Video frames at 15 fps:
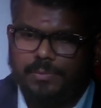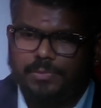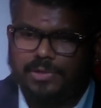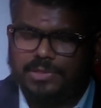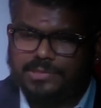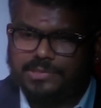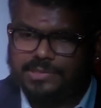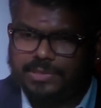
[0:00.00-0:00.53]

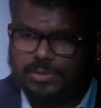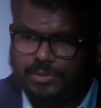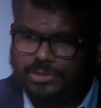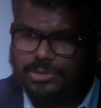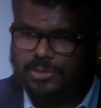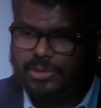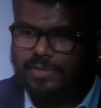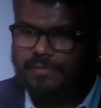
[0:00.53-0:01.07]
because this growth
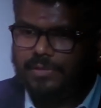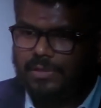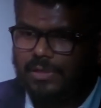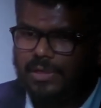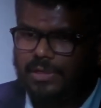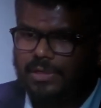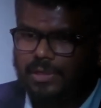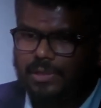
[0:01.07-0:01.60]
story will
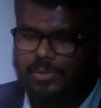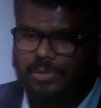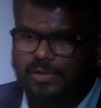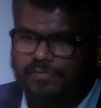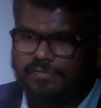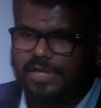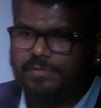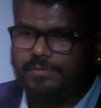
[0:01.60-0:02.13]
not conclude in
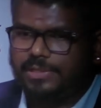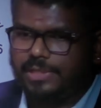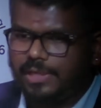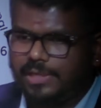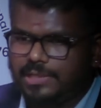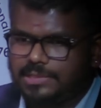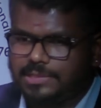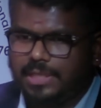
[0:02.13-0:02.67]
5 or 10
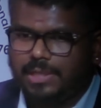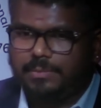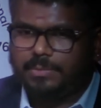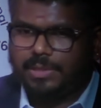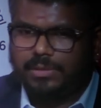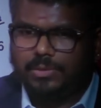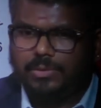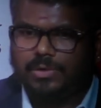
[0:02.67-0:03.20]
years,
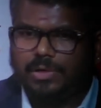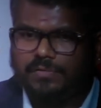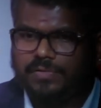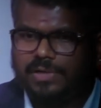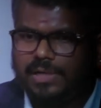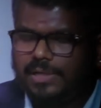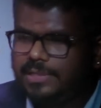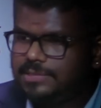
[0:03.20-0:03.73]
but will go on for
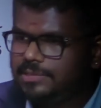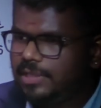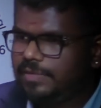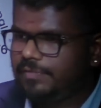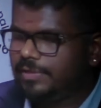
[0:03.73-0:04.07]
at least 35 to